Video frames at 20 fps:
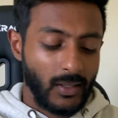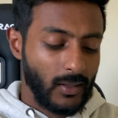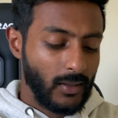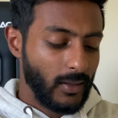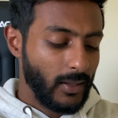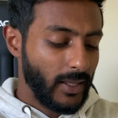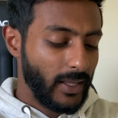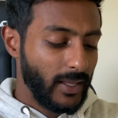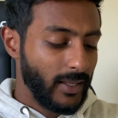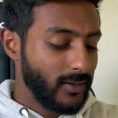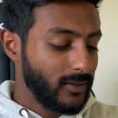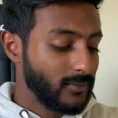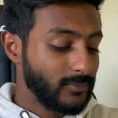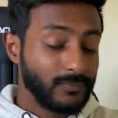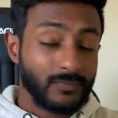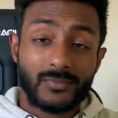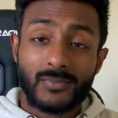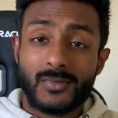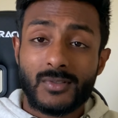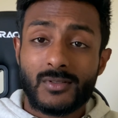And
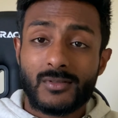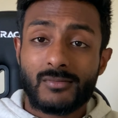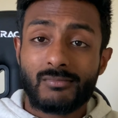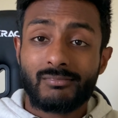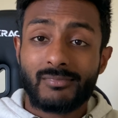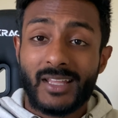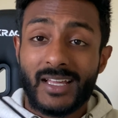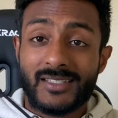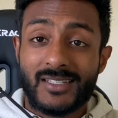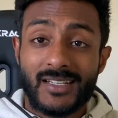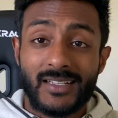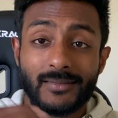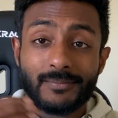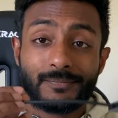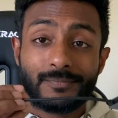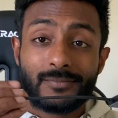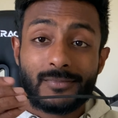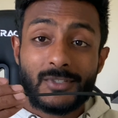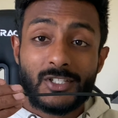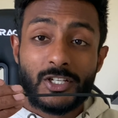that's it,
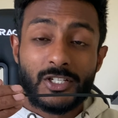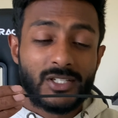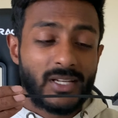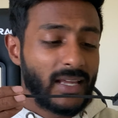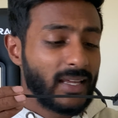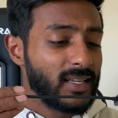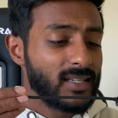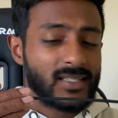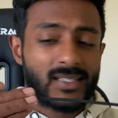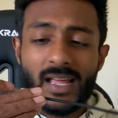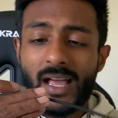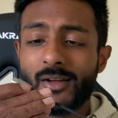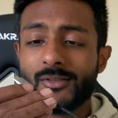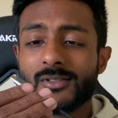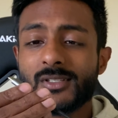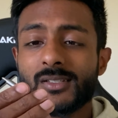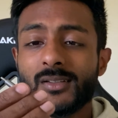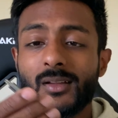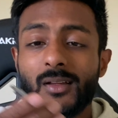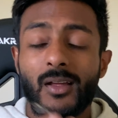just like it
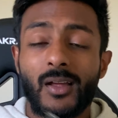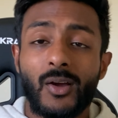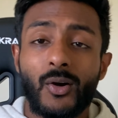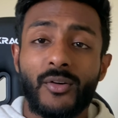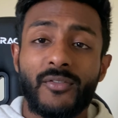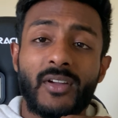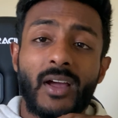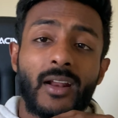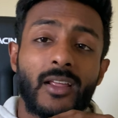sounds. We've got a